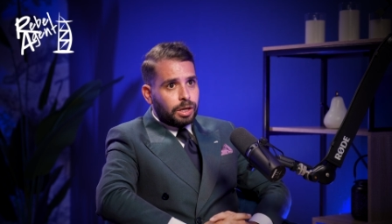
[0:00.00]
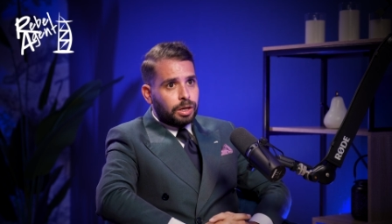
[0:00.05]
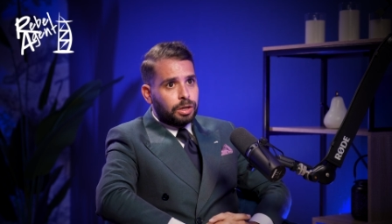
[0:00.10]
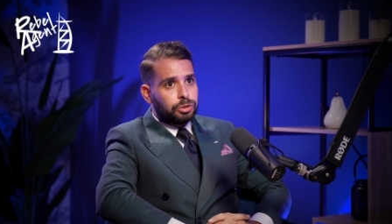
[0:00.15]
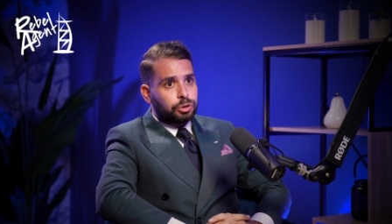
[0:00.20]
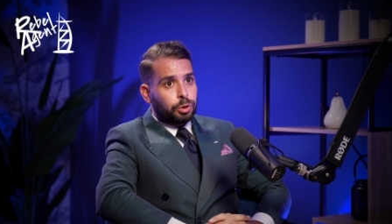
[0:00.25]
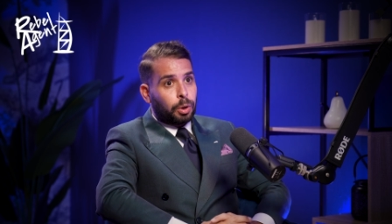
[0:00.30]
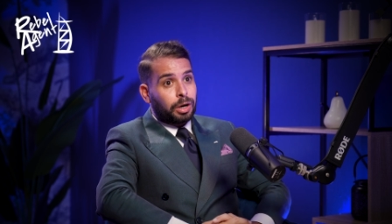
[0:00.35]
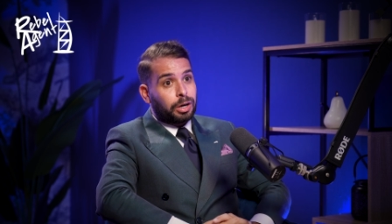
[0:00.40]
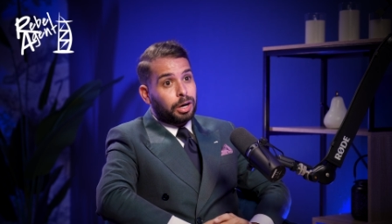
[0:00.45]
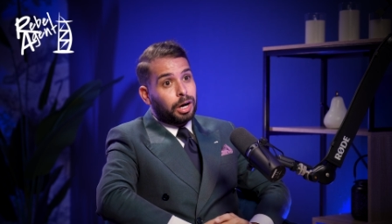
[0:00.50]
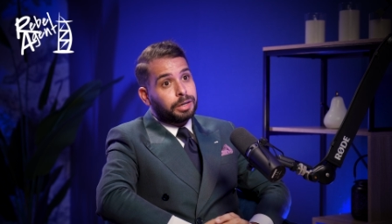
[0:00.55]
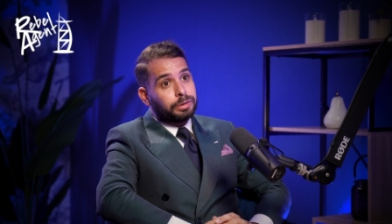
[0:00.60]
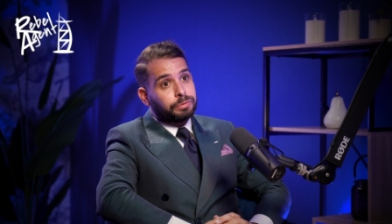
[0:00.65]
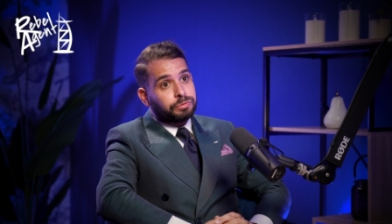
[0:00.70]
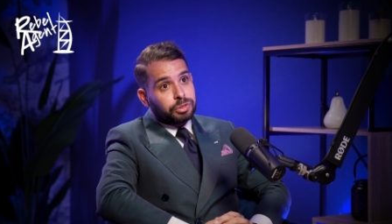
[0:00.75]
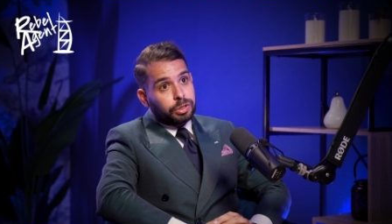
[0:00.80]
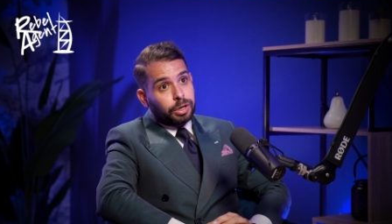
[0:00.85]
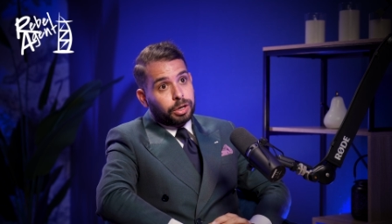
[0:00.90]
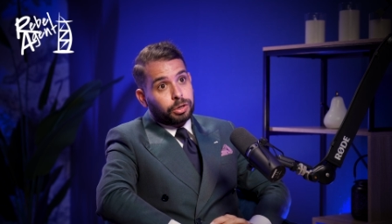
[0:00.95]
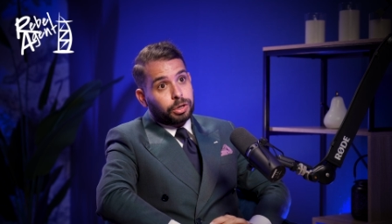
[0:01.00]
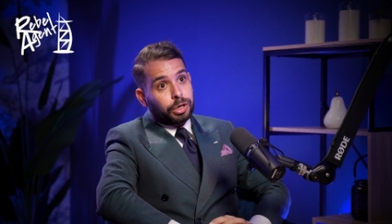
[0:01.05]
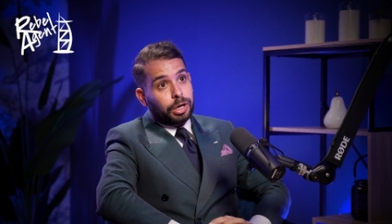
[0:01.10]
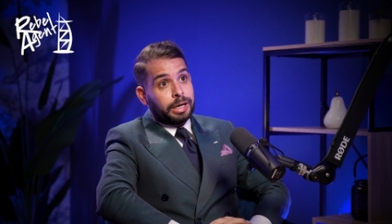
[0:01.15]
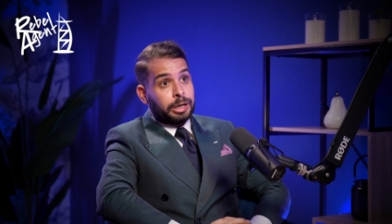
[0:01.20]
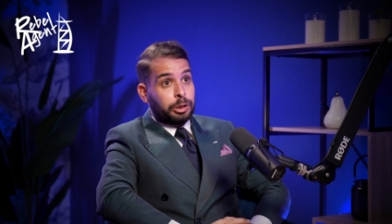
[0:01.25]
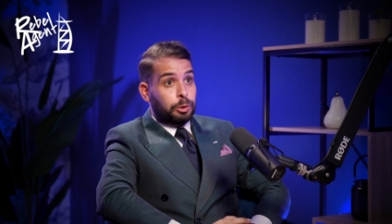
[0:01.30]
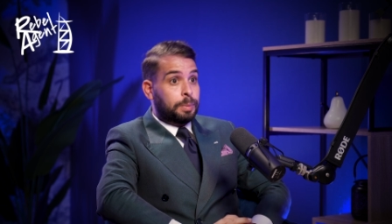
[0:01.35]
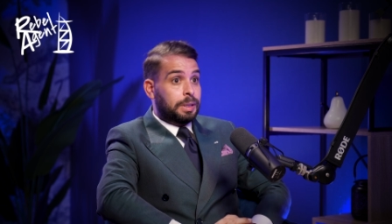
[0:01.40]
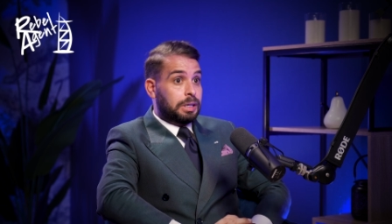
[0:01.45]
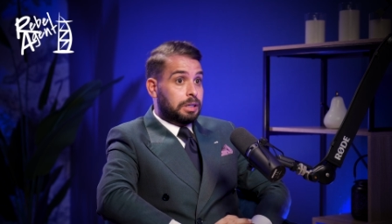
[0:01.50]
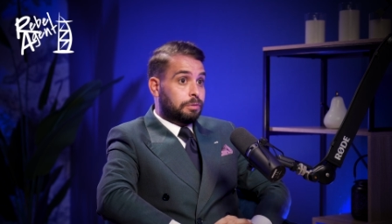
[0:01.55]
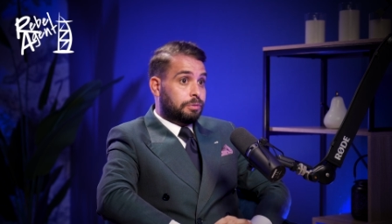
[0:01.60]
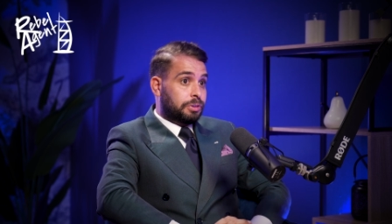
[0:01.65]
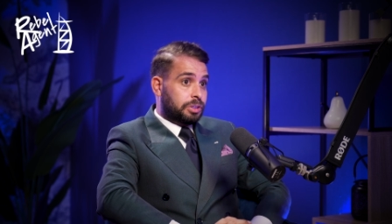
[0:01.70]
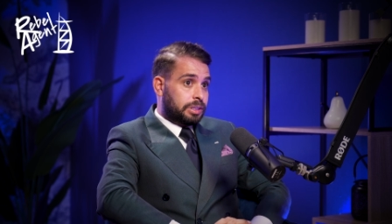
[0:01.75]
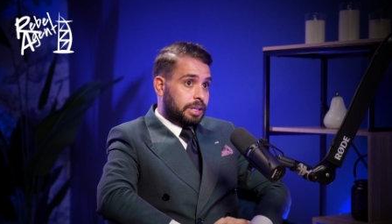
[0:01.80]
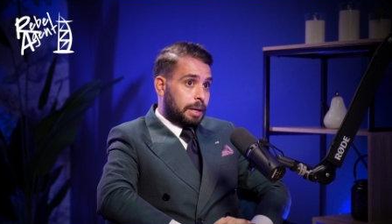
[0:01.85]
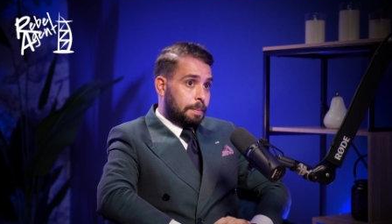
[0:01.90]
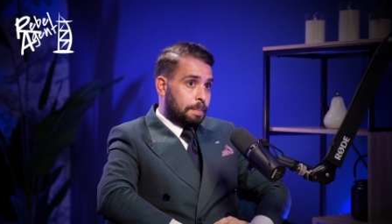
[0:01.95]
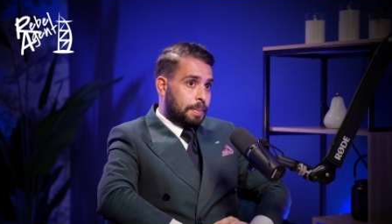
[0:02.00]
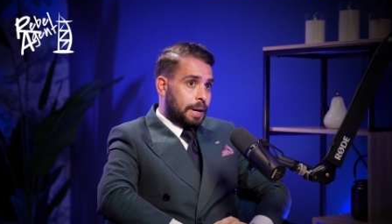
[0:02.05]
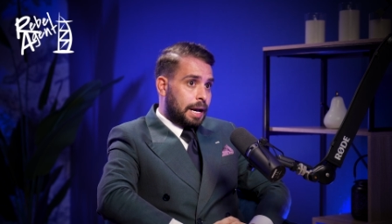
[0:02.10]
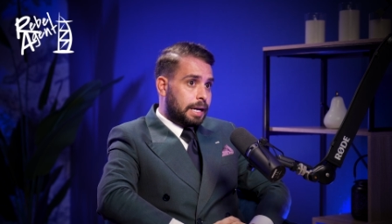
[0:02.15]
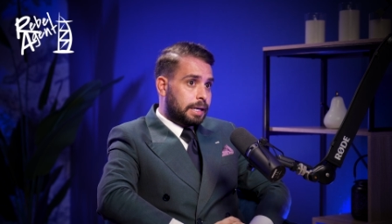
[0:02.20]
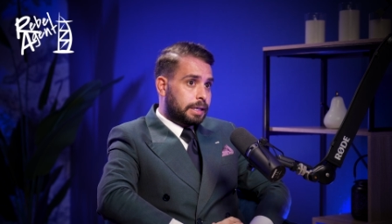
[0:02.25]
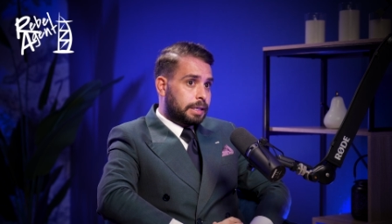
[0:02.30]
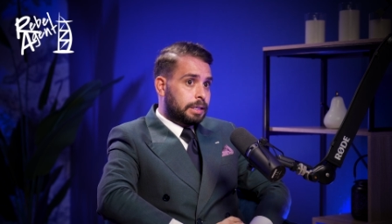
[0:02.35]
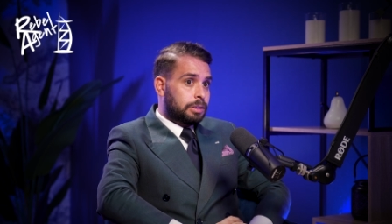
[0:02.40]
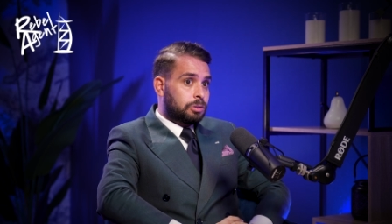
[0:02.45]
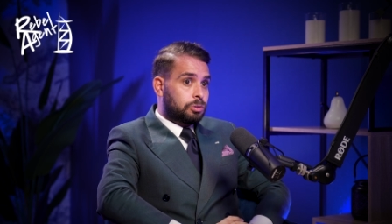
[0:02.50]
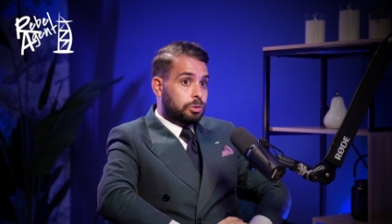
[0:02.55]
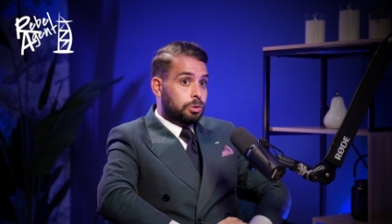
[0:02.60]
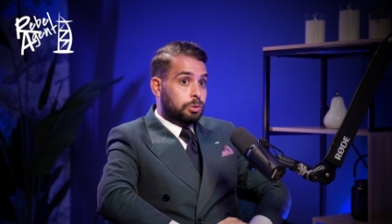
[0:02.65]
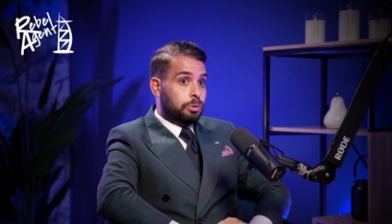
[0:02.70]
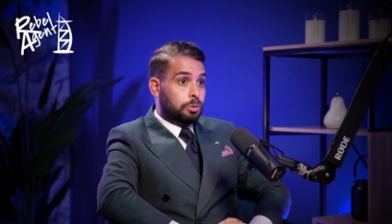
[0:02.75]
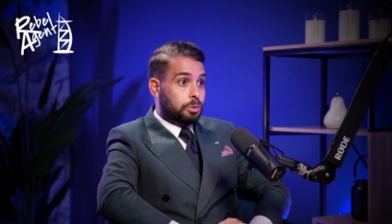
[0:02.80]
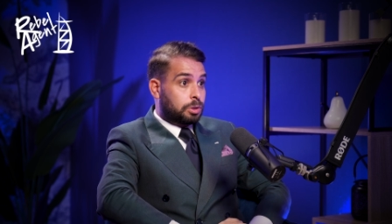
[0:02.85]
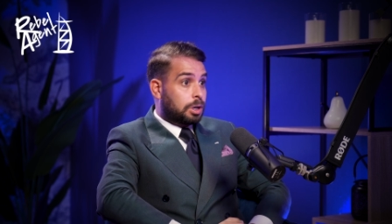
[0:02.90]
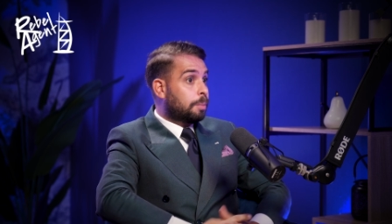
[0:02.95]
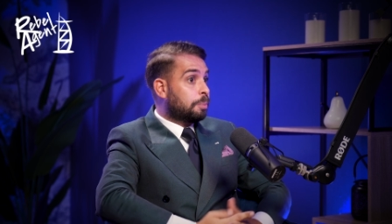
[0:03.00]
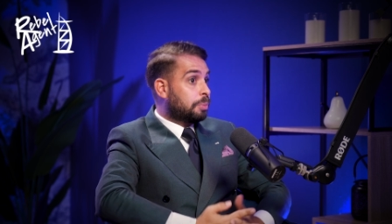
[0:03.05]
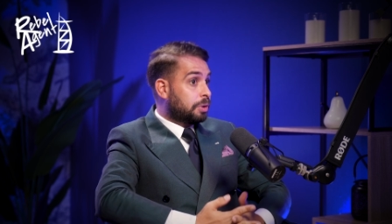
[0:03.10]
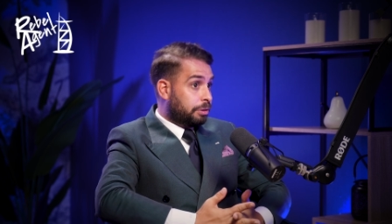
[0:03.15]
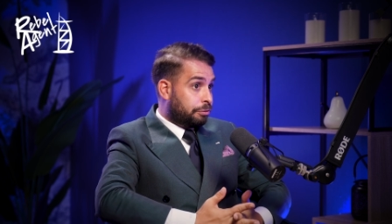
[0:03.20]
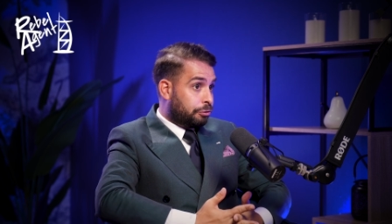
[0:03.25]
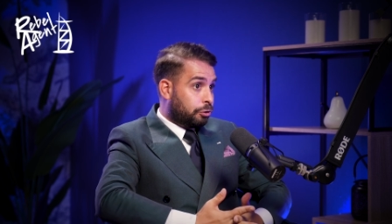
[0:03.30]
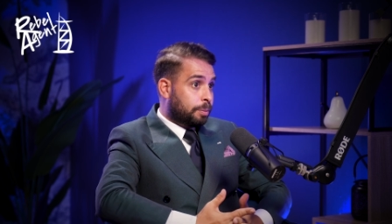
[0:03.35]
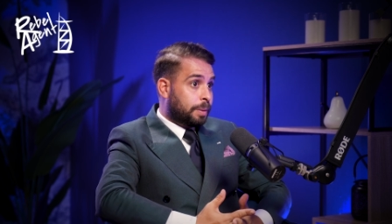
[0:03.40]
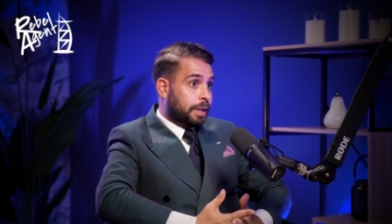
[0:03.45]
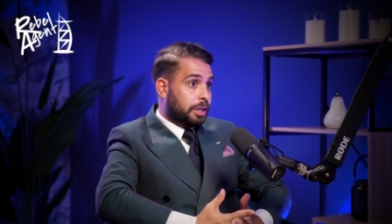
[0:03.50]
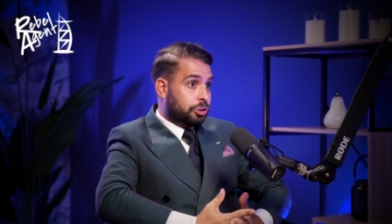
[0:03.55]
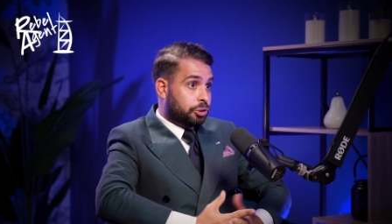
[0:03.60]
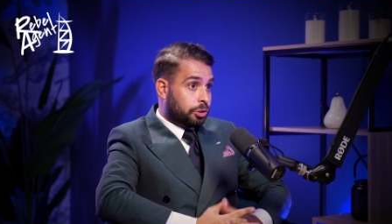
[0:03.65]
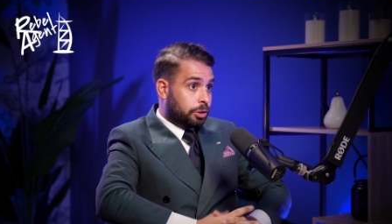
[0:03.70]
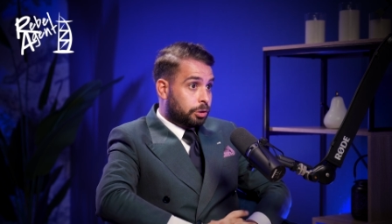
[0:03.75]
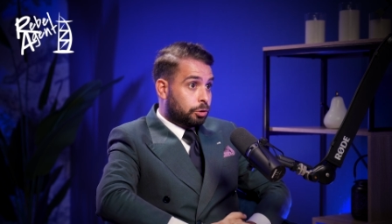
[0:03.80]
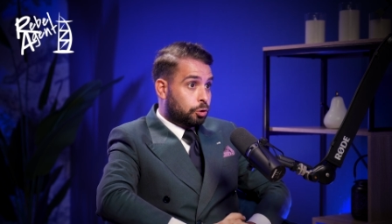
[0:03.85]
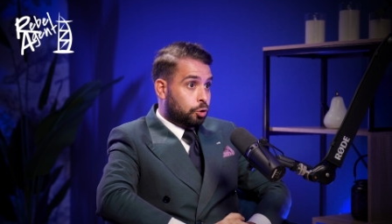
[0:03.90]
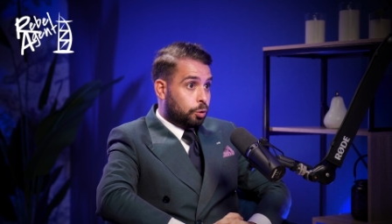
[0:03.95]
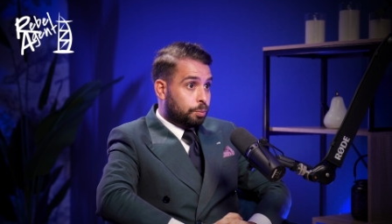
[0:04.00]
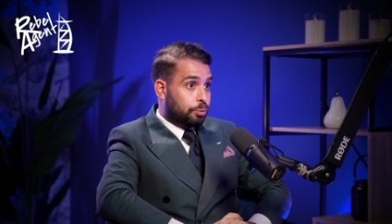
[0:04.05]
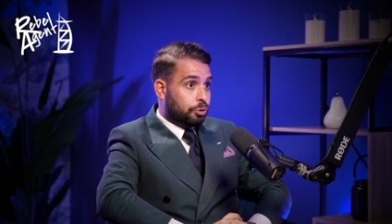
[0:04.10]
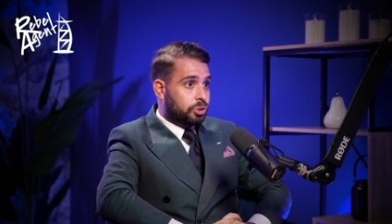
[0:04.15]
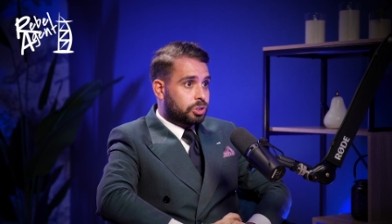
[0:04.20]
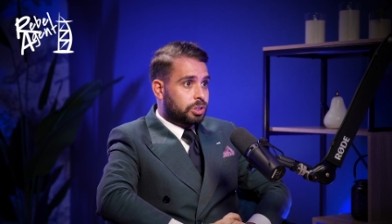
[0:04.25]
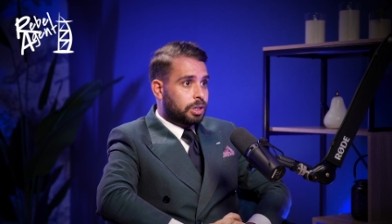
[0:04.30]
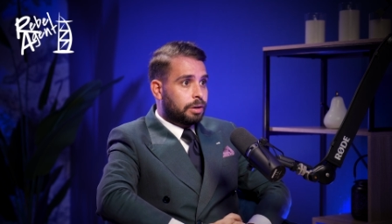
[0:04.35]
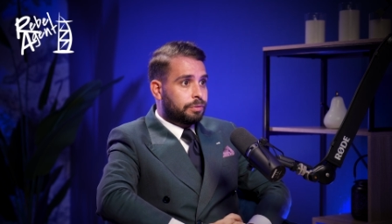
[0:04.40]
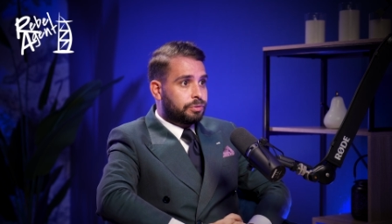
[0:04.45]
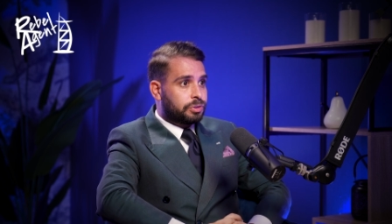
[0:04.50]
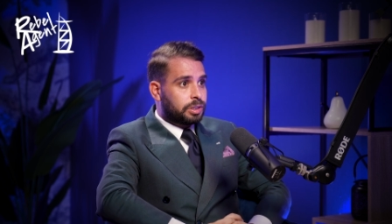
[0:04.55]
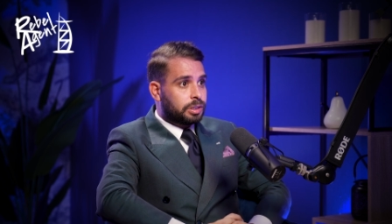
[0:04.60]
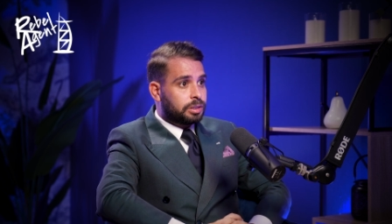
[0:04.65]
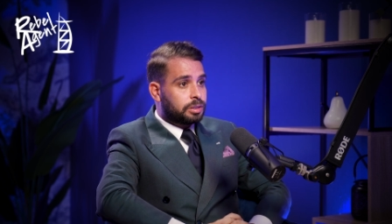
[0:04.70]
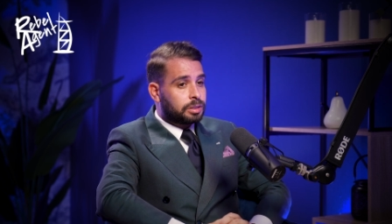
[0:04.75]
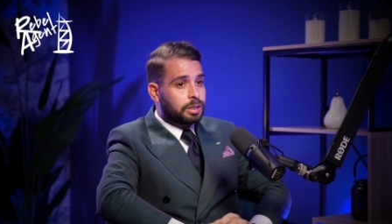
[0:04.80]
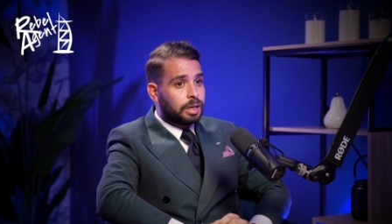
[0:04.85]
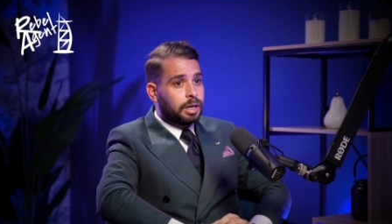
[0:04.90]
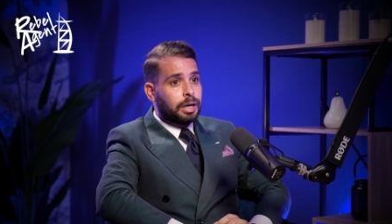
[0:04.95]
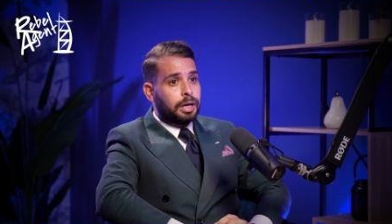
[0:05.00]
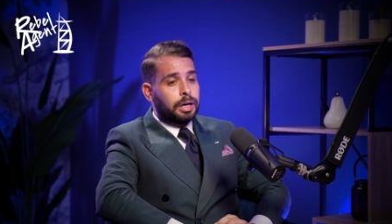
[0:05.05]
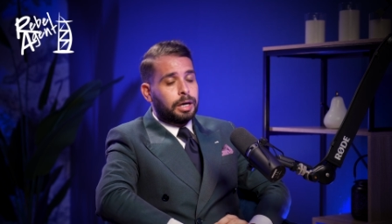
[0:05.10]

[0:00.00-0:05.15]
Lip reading: So I kind of took a little bit of a step back into company formation and corporate services.